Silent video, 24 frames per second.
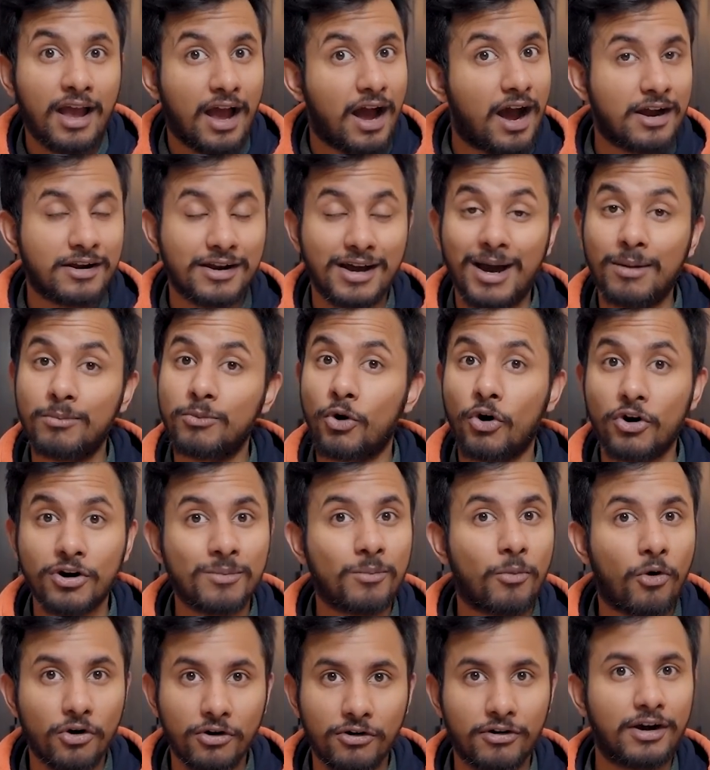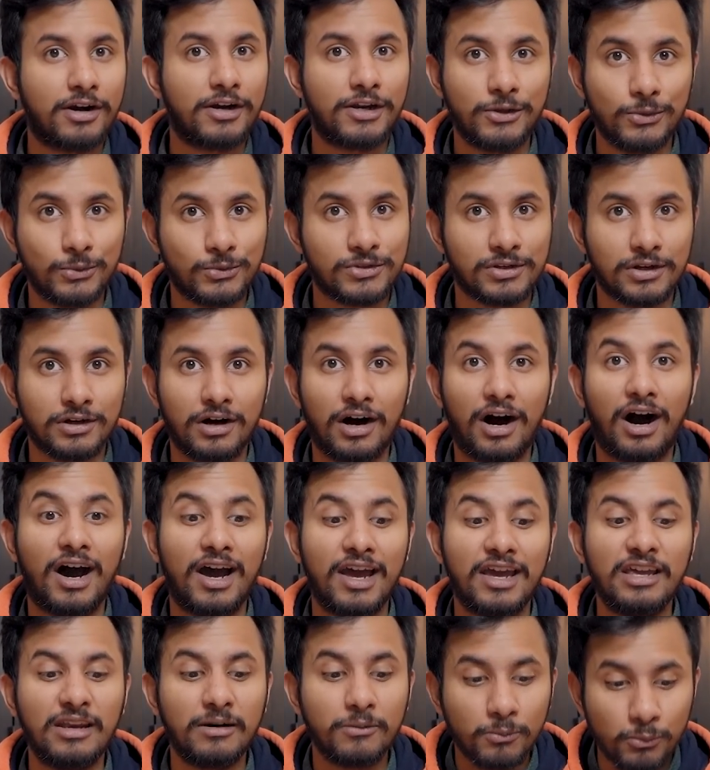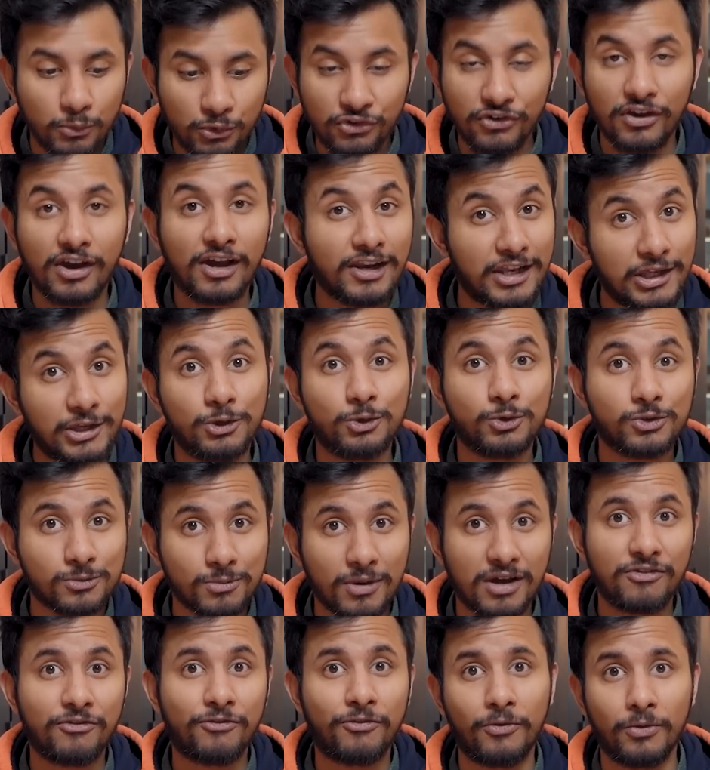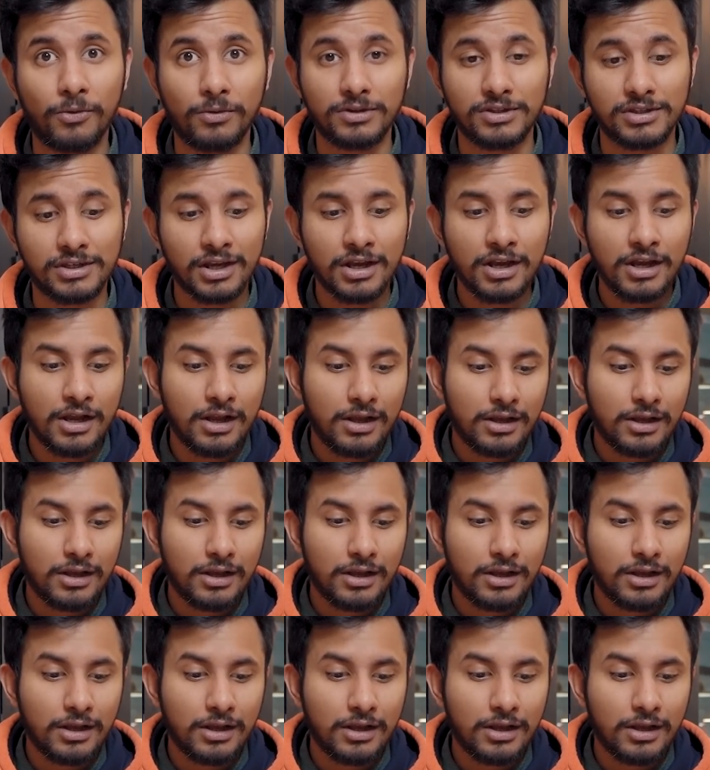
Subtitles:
And I'm not a moderate user. I really use my phones.